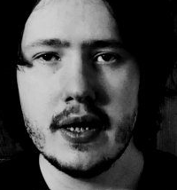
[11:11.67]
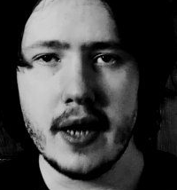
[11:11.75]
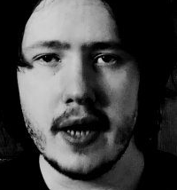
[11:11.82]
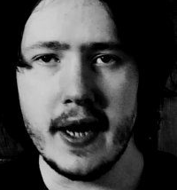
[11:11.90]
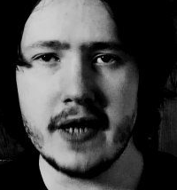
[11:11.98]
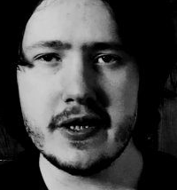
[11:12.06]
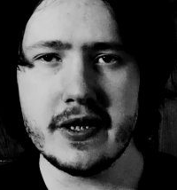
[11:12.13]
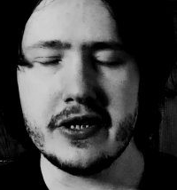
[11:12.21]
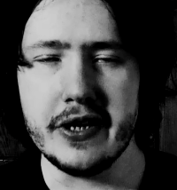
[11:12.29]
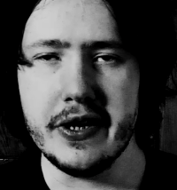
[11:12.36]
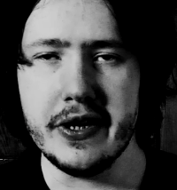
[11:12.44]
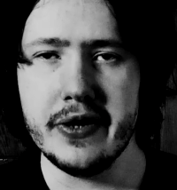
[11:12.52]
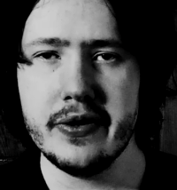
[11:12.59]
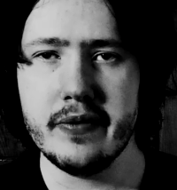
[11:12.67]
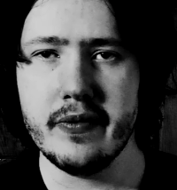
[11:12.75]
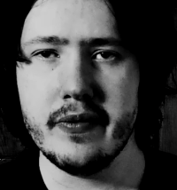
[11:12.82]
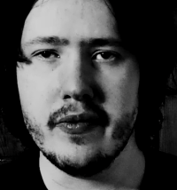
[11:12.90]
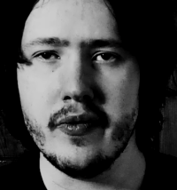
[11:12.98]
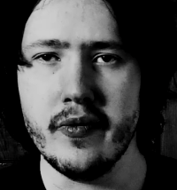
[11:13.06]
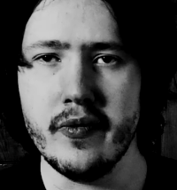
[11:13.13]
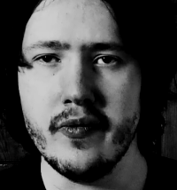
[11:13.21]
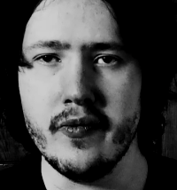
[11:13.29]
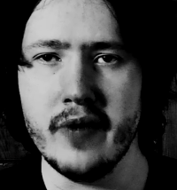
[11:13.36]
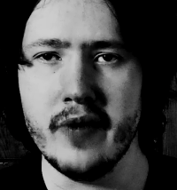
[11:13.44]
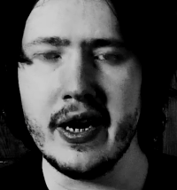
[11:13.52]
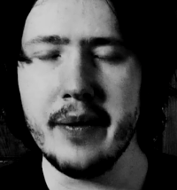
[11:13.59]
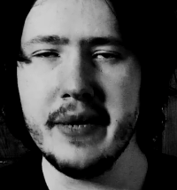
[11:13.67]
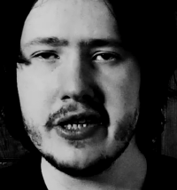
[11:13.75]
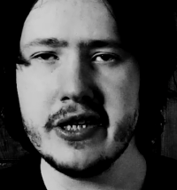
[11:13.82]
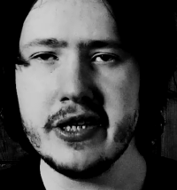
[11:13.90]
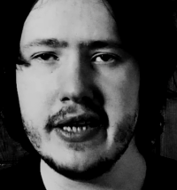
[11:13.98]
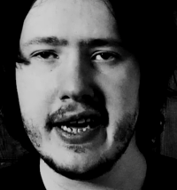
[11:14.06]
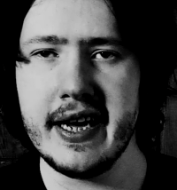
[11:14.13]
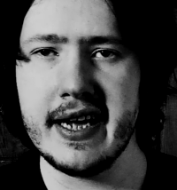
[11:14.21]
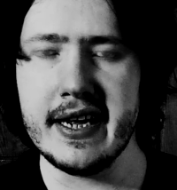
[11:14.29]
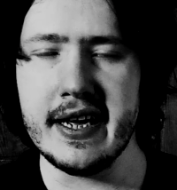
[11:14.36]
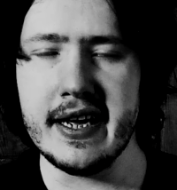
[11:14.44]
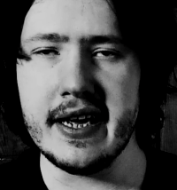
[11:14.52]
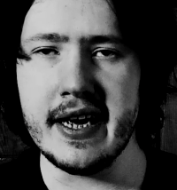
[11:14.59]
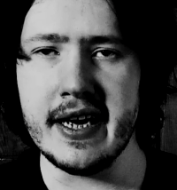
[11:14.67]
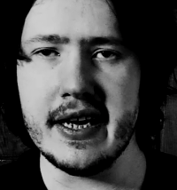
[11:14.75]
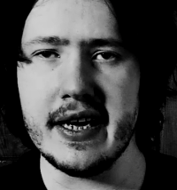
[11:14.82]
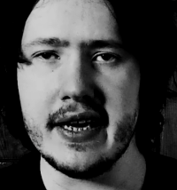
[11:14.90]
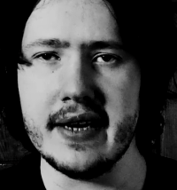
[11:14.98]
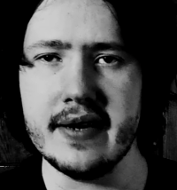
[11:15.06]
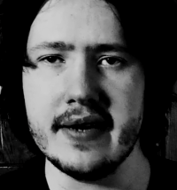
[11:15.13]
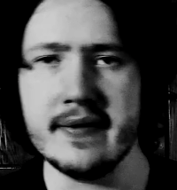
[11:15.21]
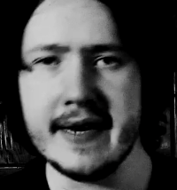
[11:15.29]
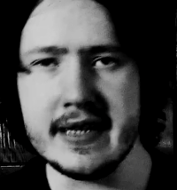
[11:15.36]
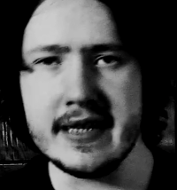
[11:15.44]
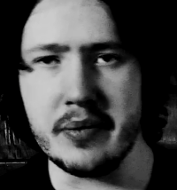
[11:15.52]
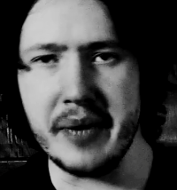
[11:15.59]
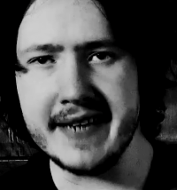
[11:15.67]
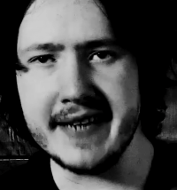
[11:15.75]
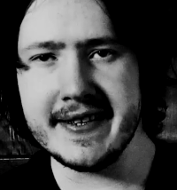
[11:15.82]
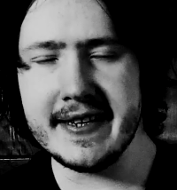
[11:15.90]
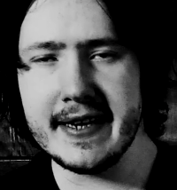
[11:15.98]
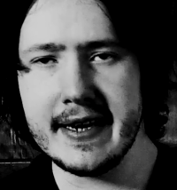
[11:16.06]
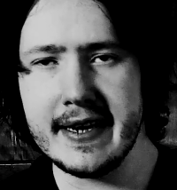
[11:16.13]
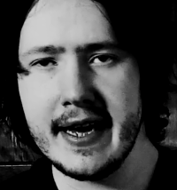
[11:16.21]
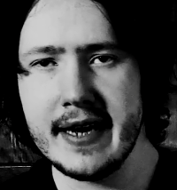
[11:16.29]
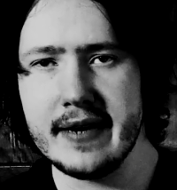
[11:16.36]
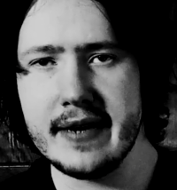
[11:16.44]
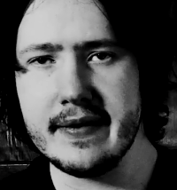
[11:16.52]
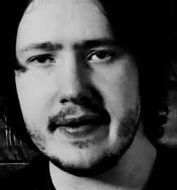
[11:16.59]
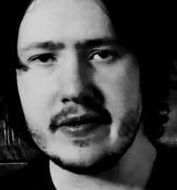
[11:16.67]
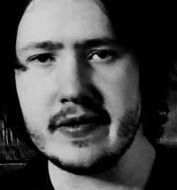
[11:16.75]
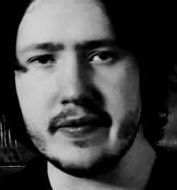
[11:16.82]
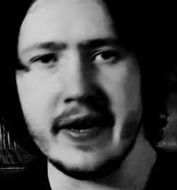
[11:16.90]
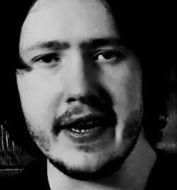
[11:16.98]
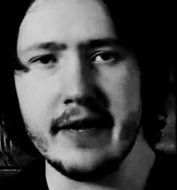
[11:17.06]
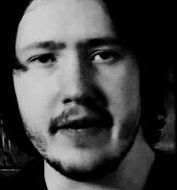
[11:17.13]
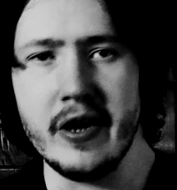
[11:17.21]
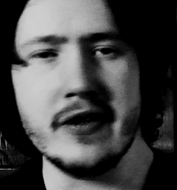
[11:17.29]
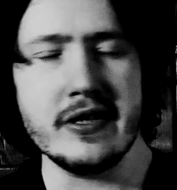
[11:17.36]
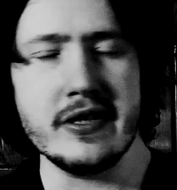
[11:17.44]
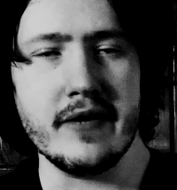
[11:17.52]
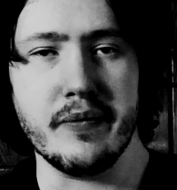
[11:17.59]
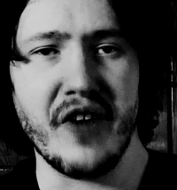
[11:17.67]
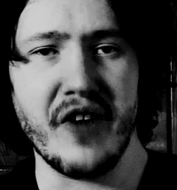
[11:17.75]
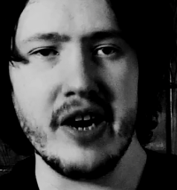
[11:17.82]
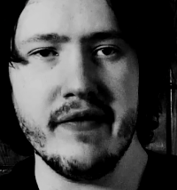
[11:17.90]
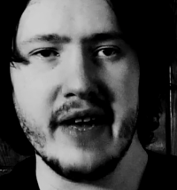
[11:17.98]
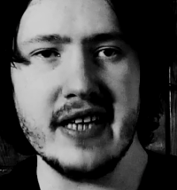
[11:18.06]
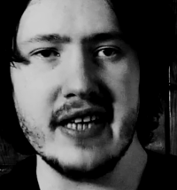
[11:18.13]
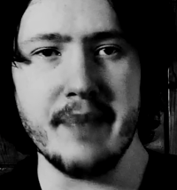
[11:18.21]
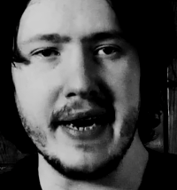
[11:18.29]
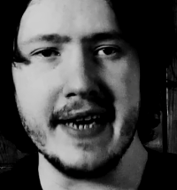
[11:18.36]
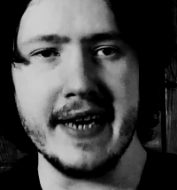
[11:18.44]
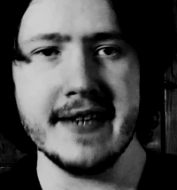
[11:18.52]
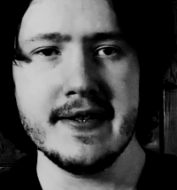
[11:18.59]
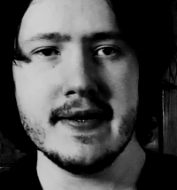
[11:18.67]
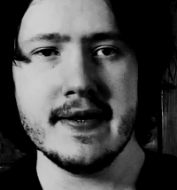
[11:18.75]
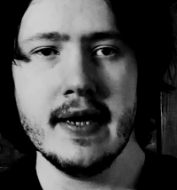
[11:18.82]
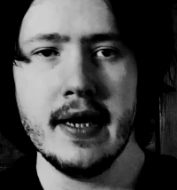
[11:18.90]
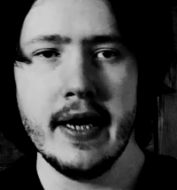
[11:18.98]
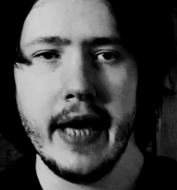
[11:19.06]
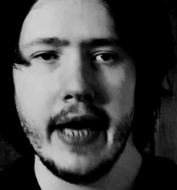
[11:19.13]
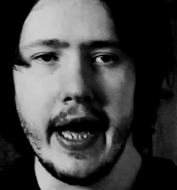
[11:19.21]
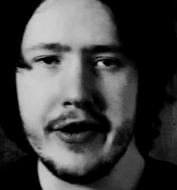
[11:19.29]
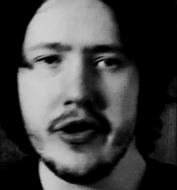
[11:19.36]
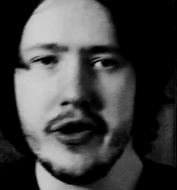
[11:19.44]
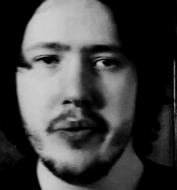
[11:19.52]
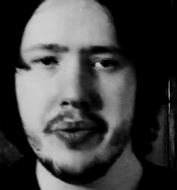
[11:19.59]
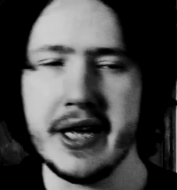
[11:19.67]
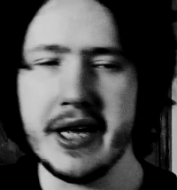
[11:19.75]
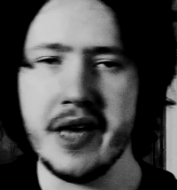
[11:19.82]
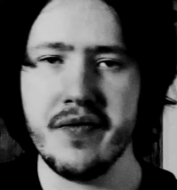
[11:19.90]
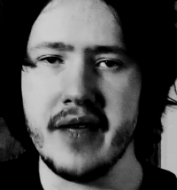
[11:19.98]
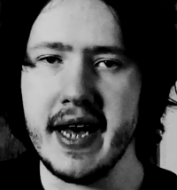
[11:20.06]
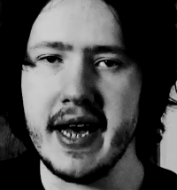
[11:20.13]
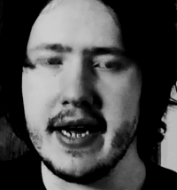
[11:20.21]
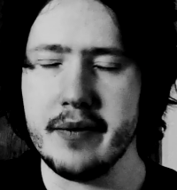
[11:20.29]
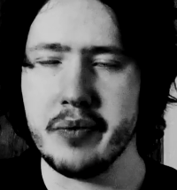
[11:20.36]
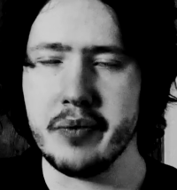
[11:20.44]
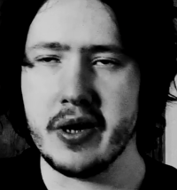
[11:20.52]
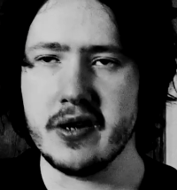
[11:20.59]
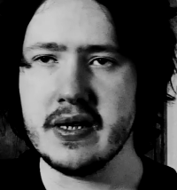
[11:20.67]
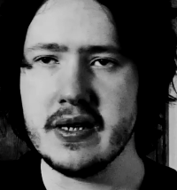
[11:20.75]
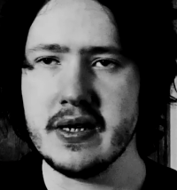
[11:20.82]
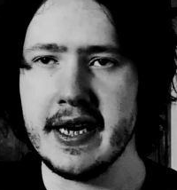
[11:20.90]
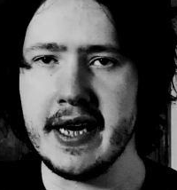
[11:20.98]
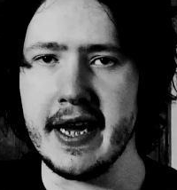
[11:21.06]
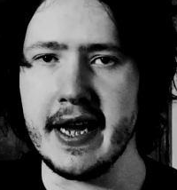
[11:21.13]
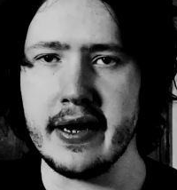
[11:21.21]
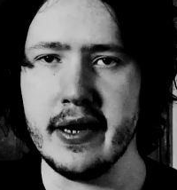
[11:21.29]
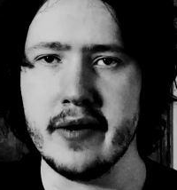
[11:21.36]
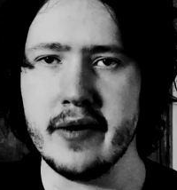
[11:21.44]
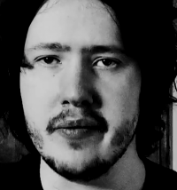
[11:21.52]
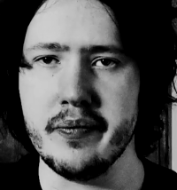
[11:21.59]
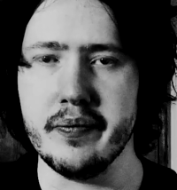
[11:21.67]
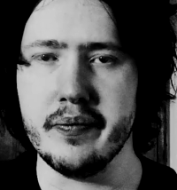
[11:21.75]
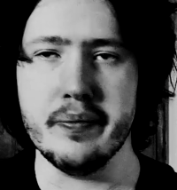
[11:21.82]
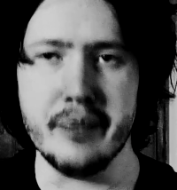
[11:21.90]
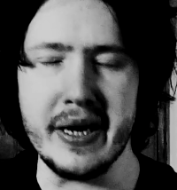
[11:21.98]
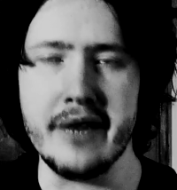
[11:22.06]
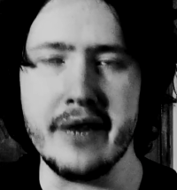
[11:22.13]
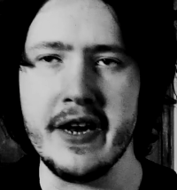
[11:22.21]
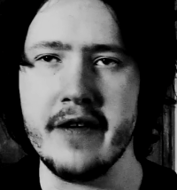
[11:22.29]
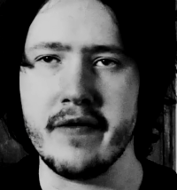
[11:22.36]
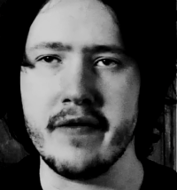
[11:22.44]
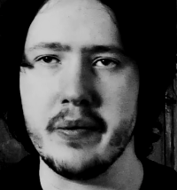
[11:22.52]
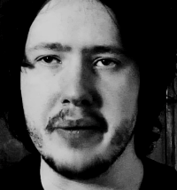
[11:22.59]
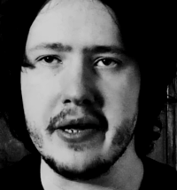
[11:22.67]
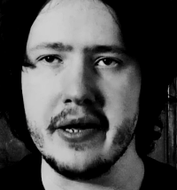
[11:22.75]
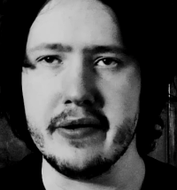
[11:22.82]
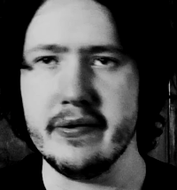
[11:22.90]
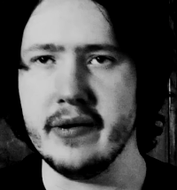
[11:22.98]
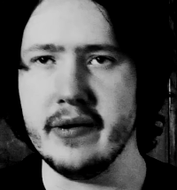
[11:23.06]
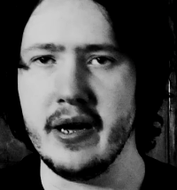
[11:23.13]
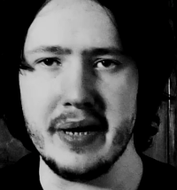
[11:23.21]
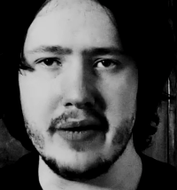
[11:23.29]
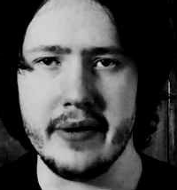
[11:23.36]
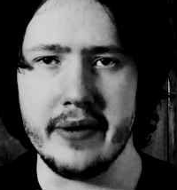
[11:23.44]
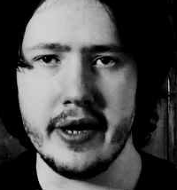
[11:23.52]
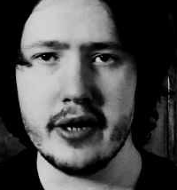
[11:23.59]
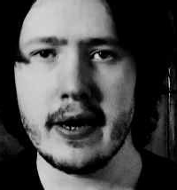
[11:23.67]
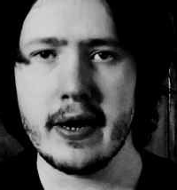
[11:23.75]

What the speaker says: Also, too, when I mentioned that the pacing in that was while it's a very fast pace, I do believe that personally it could have benefited from being a bit longer.